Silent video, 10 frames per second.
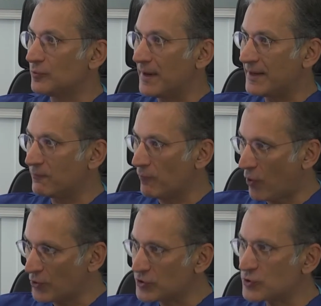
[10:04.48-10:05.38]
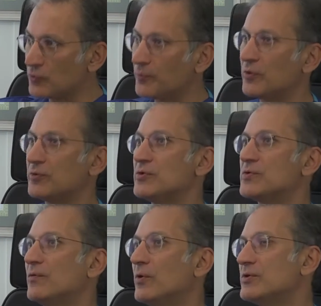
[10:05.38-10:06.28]
make voice, to
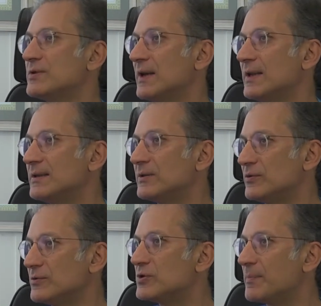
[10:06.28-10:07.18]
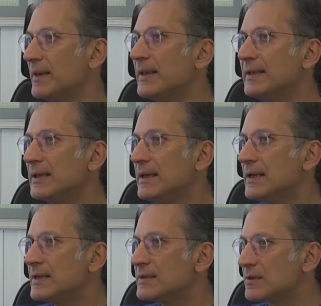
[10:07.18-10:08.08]
produce voice and to speak.
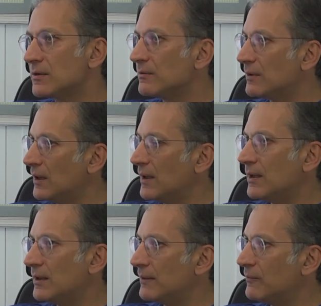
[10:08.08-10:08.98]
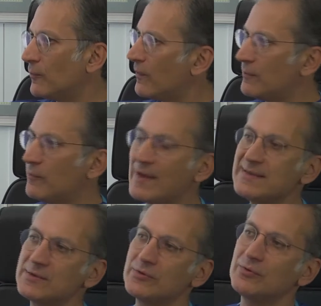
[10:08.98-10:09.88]
So
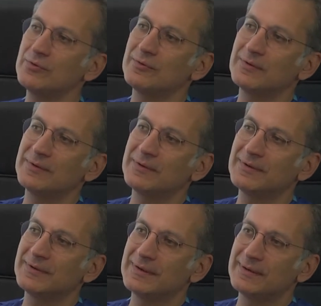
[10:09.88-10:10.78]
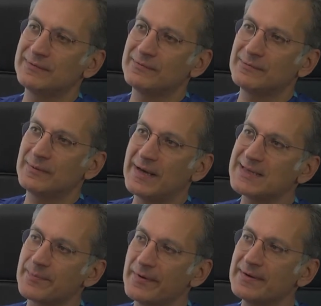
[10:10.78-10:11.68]
once you
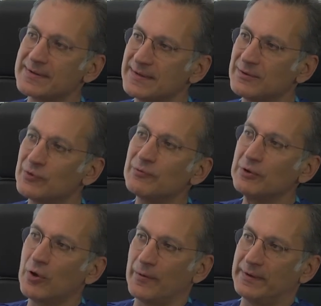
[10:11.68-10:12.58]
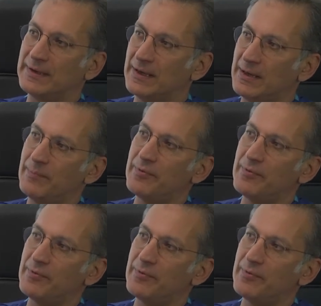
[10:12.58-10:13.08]
experience it, you will know it. a